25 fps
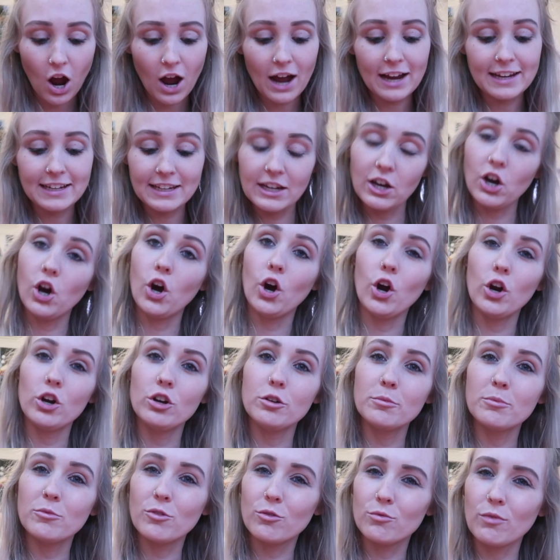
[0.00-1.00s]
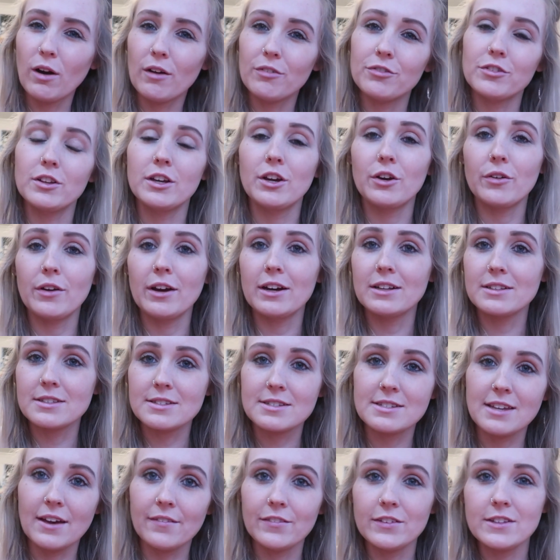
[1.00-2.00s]
I get home roughly around
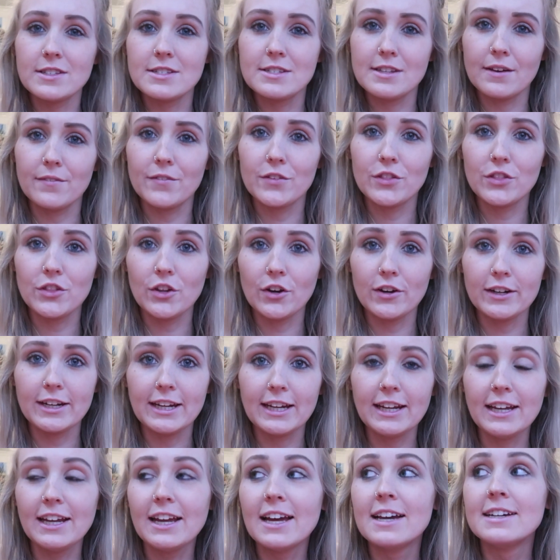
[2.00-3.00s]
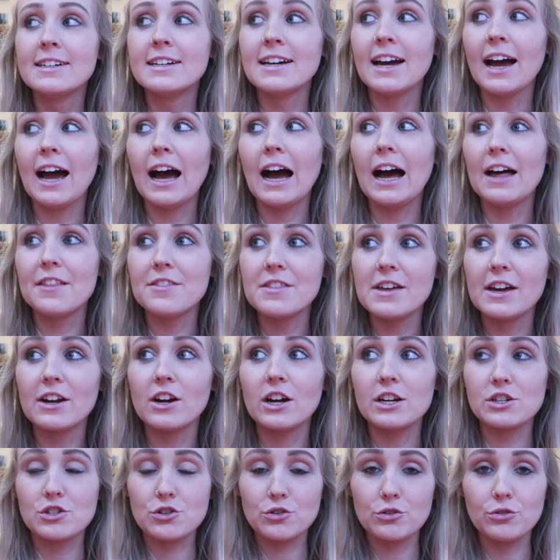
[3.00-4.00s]
7:30, and then
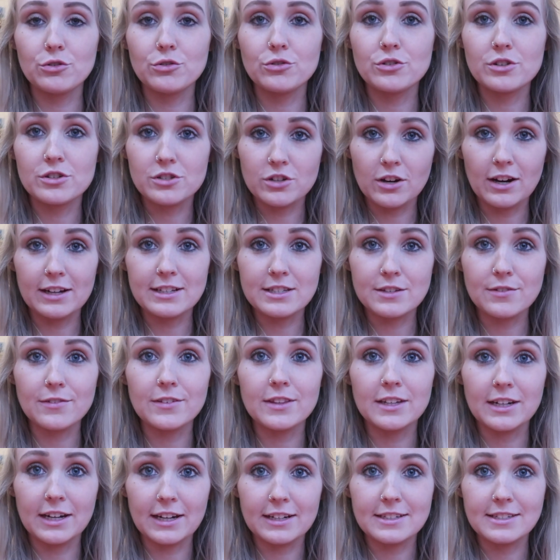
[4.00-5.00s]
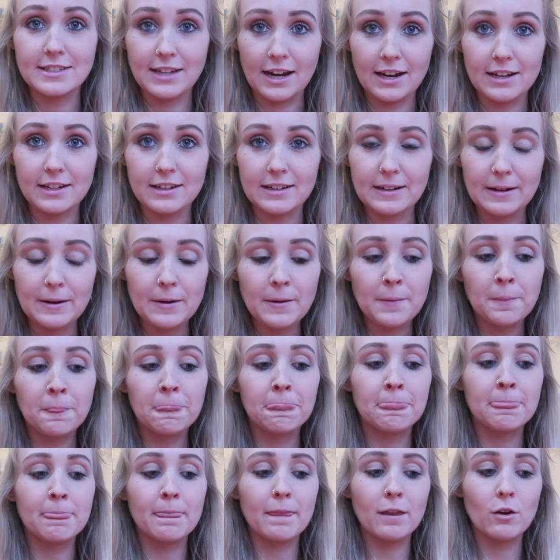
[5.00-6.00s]
I do designs for the next day
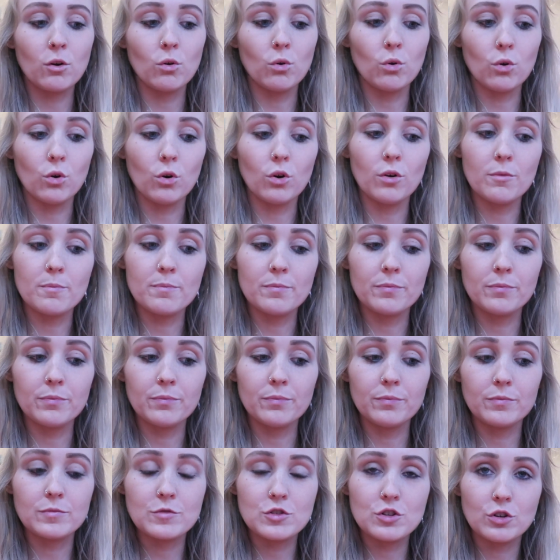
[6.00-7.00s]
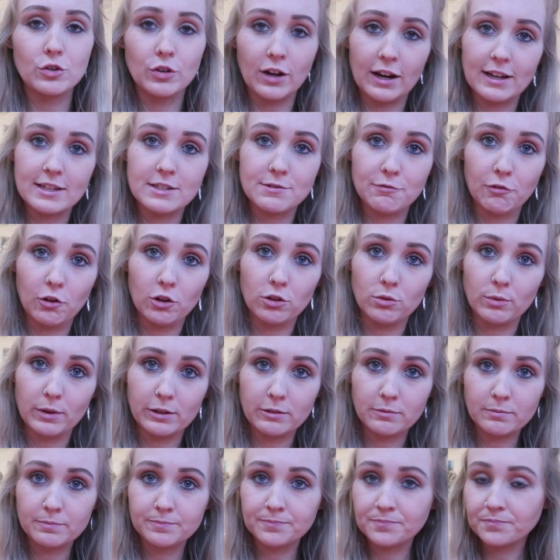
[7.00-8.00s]
or 2 days
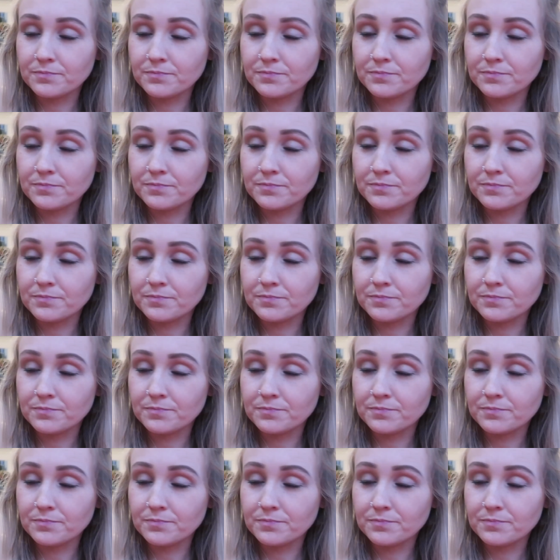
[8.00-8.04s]
following.